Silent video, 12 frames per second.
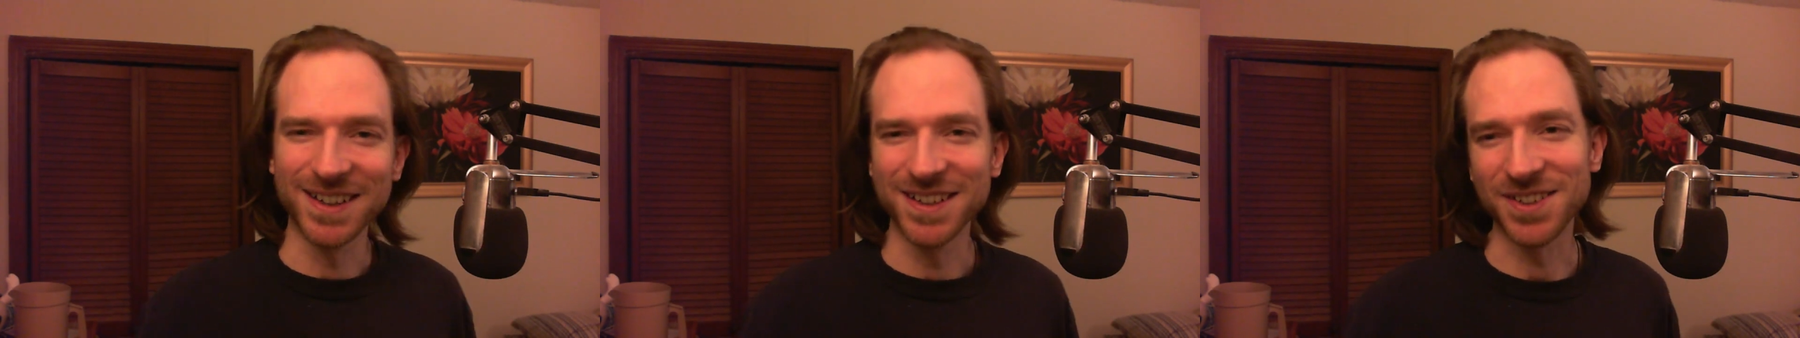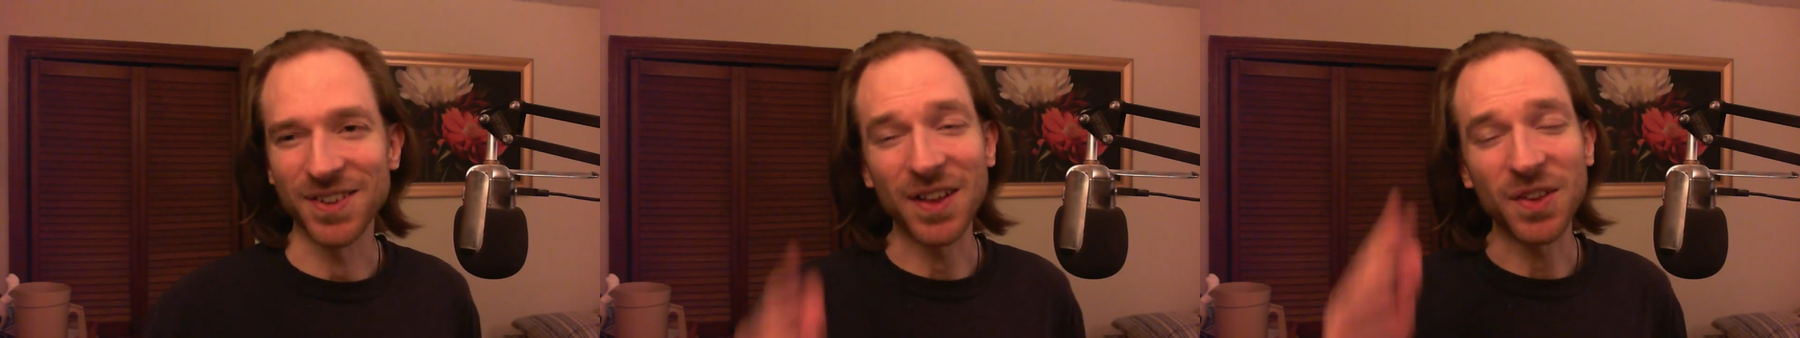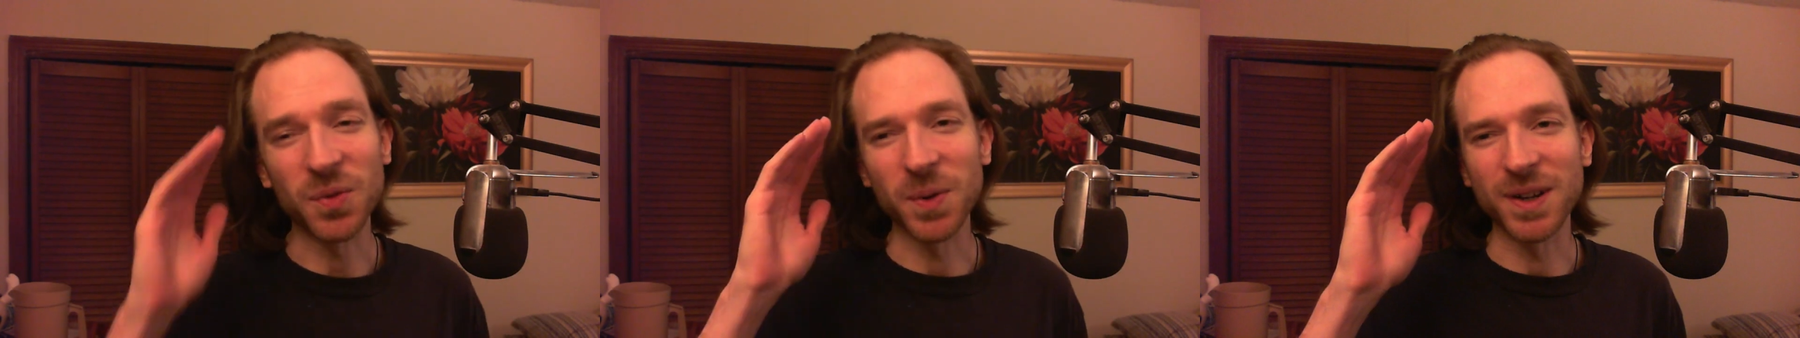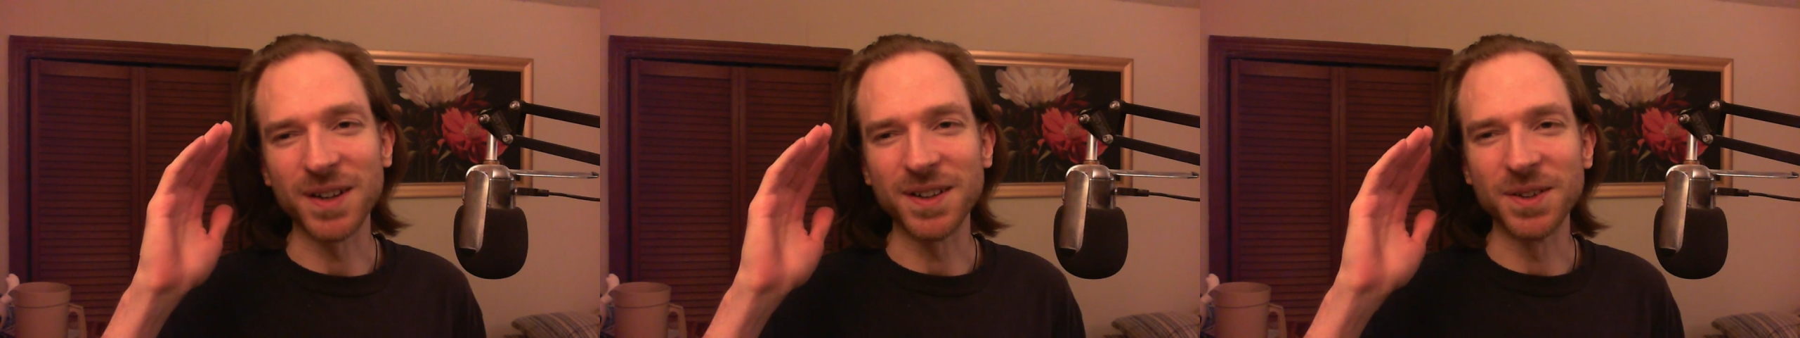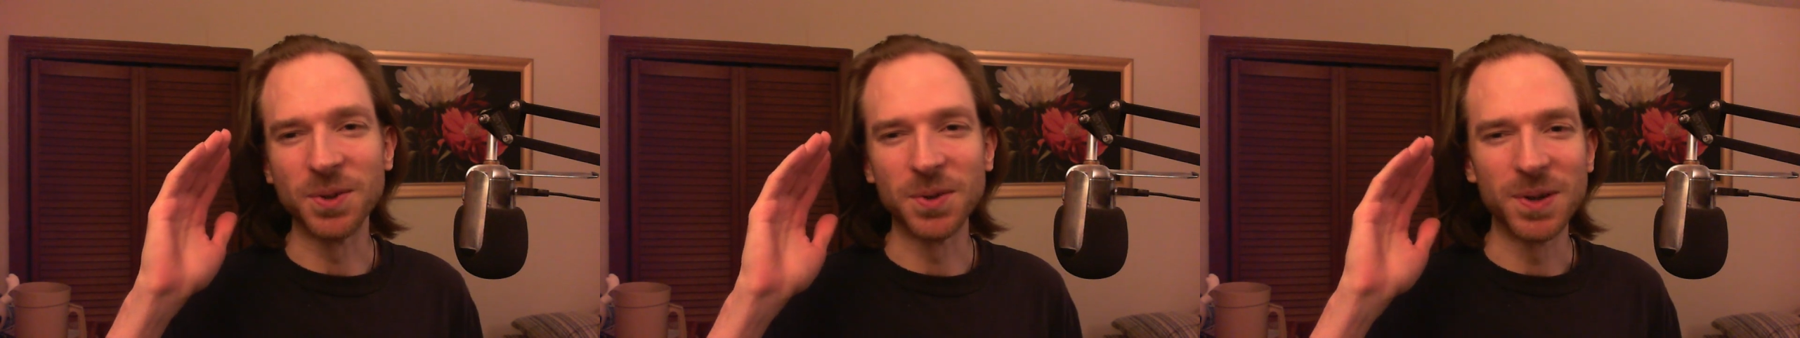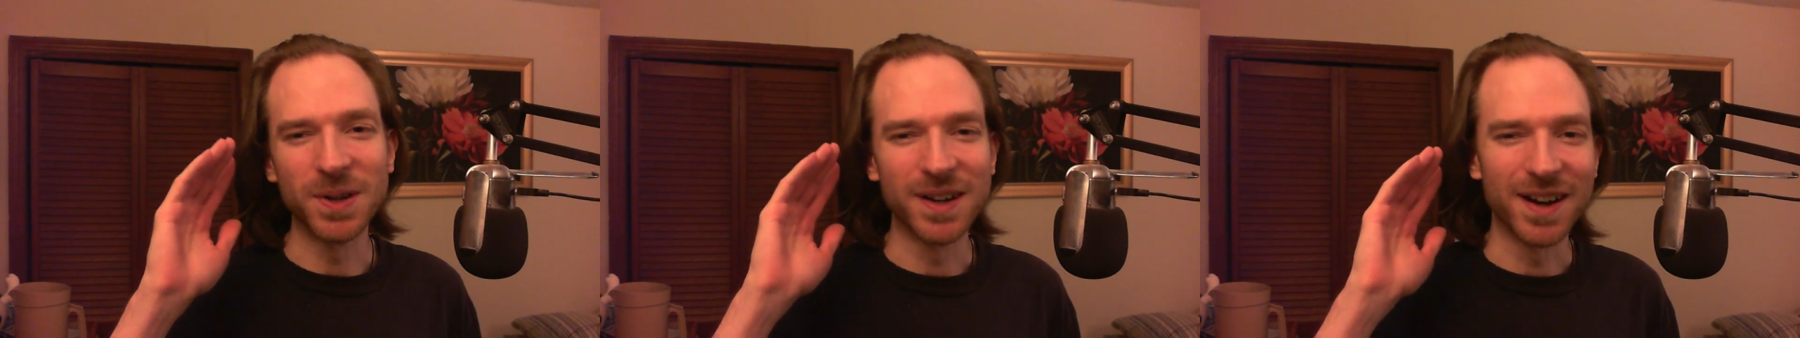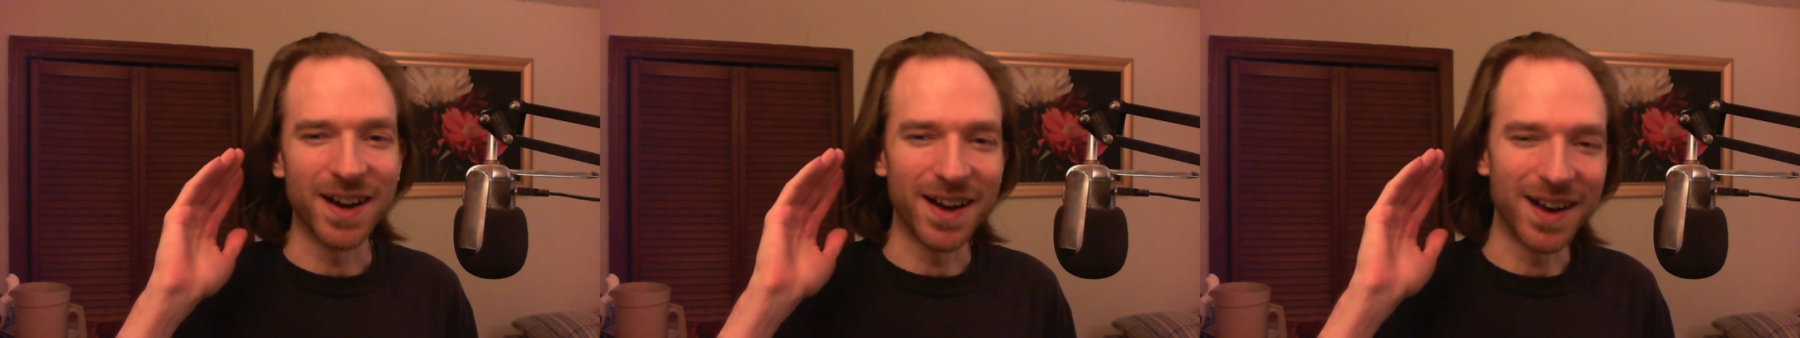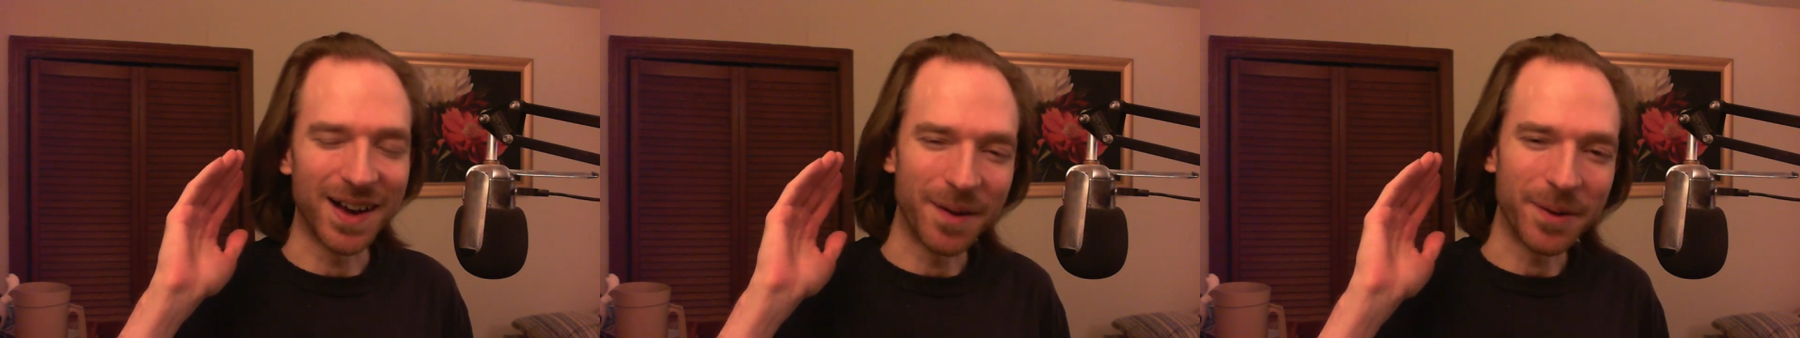So that's what we're going to do.
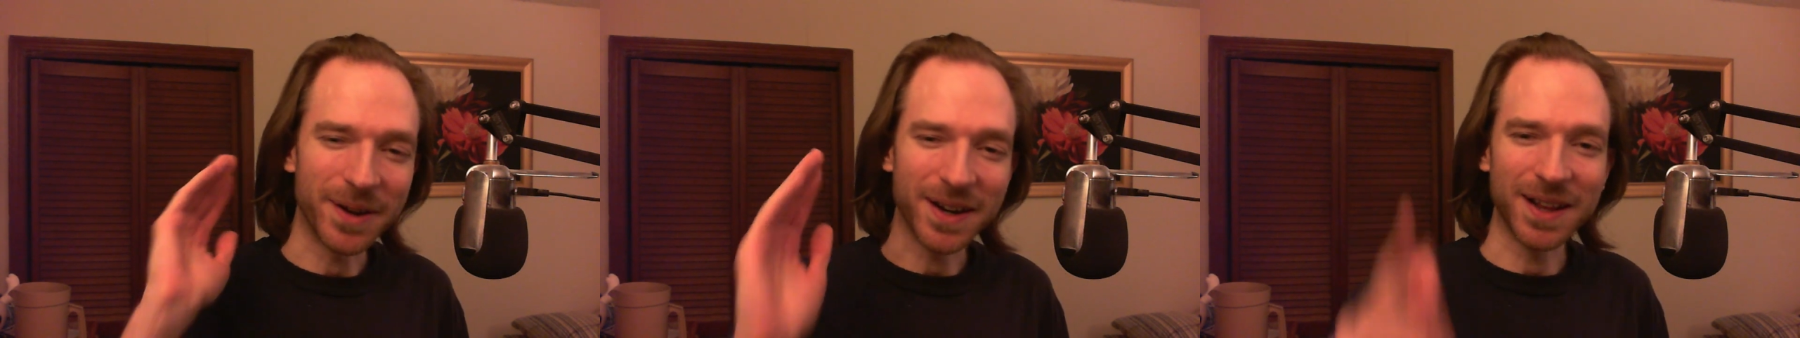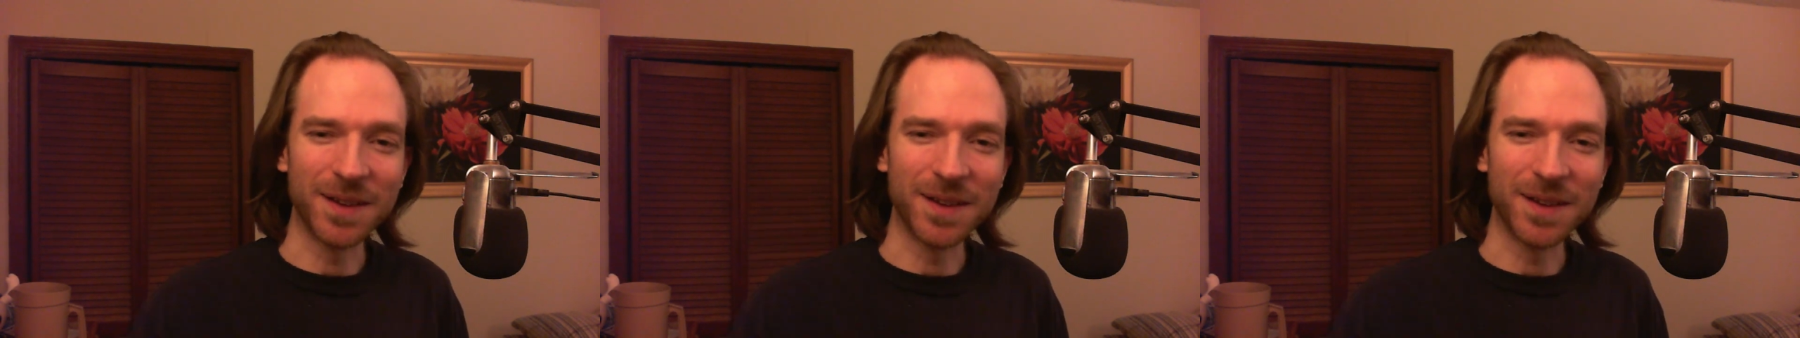I'm not going to